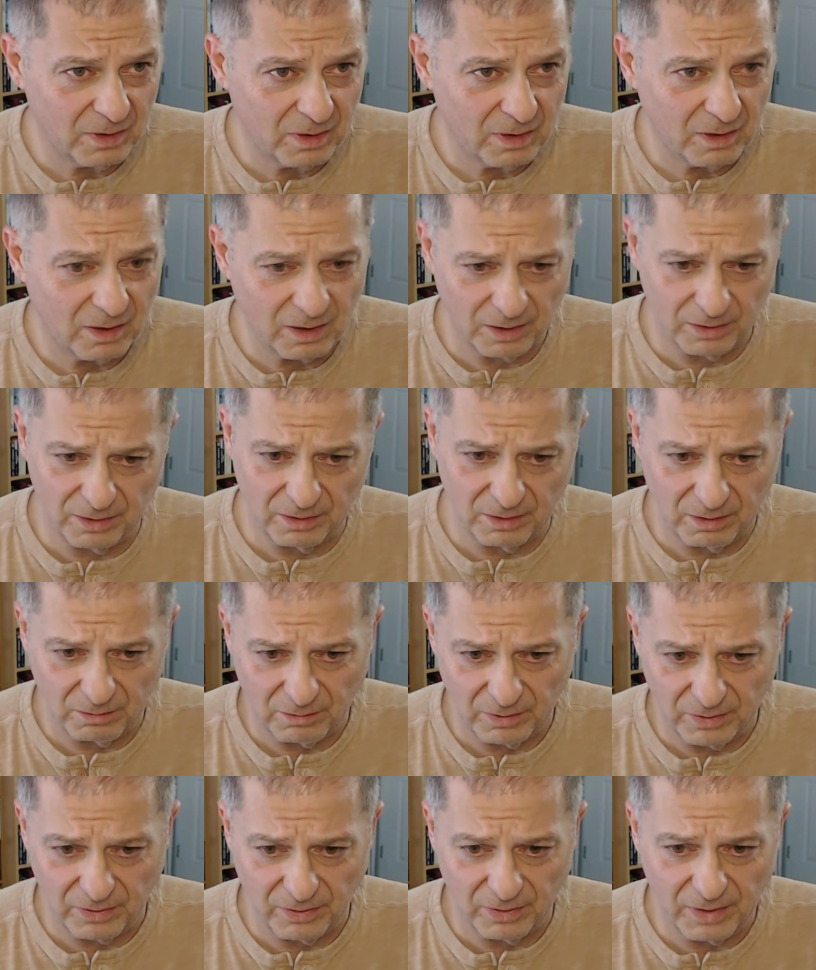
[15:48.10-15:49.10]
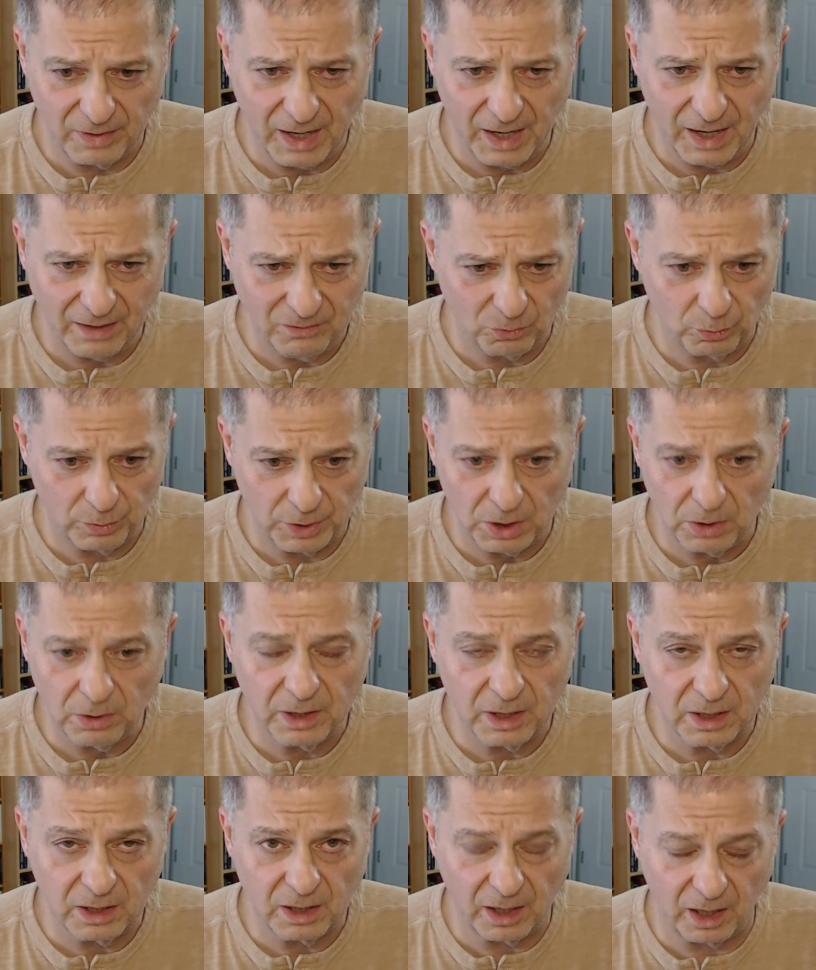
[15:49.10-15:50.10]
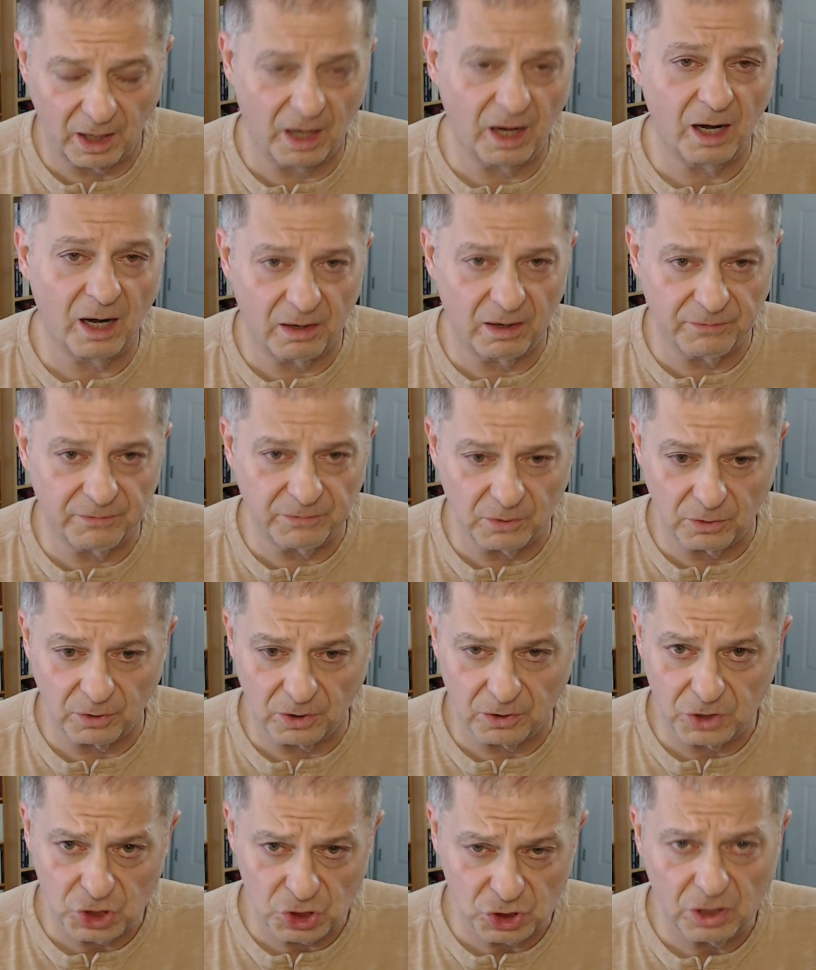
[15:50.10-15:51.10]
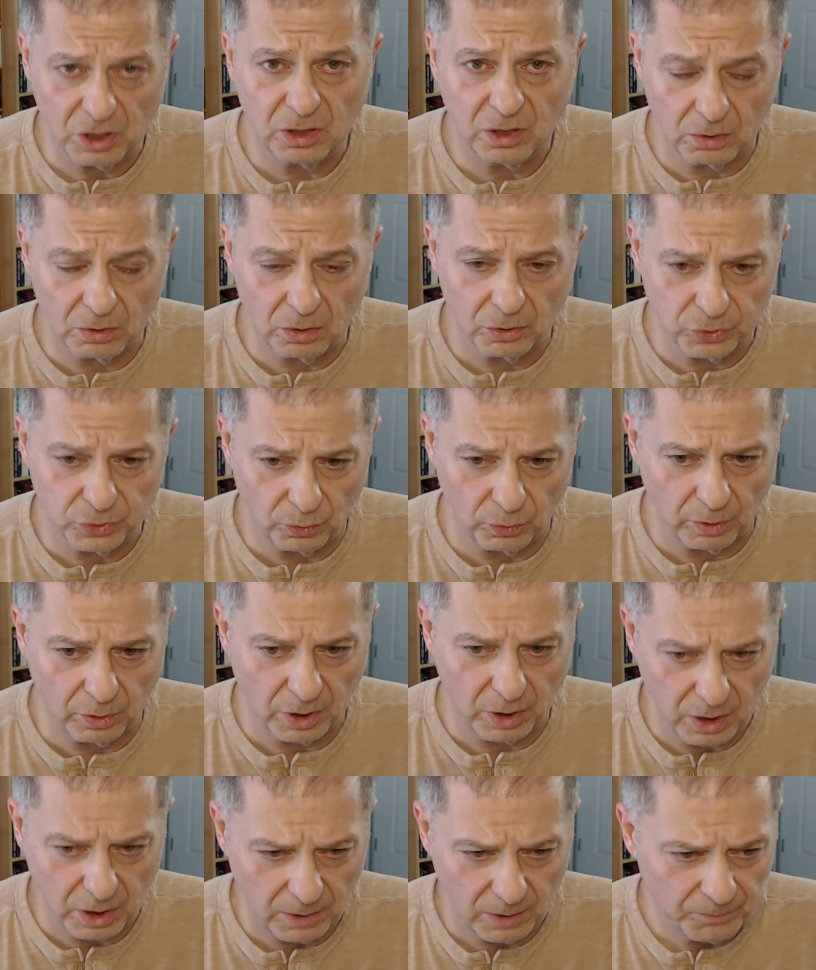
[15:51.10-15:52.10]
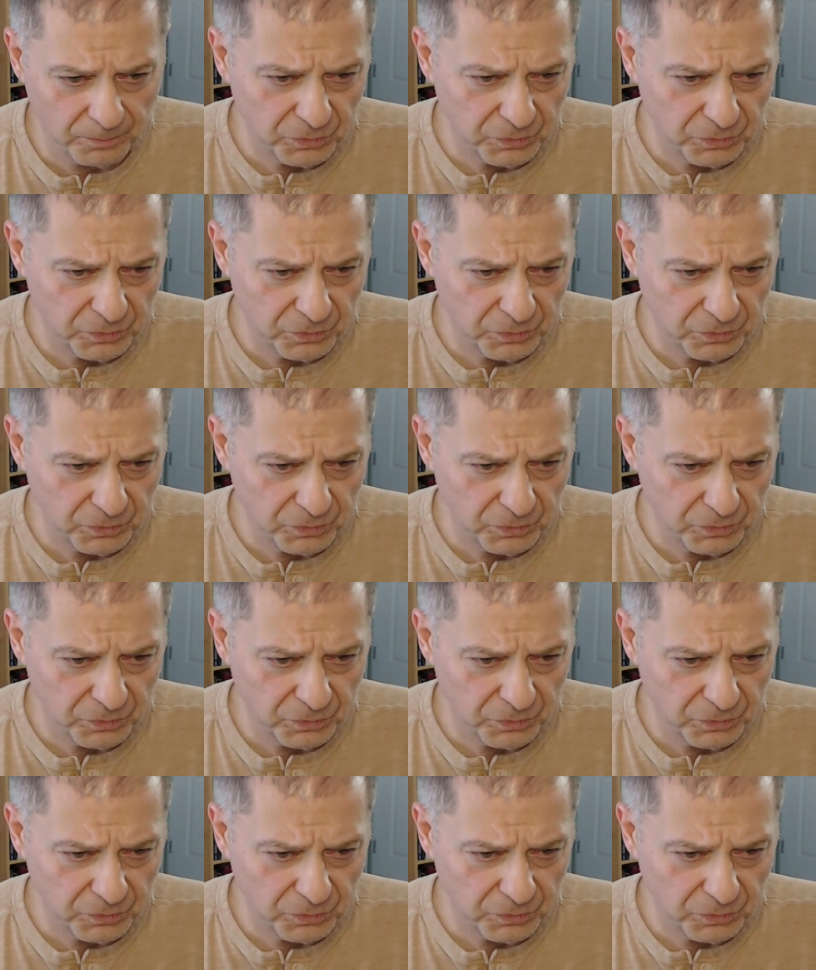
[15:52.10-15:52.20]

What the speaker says: Other than that, we don't care if you're a Christian, you go to work.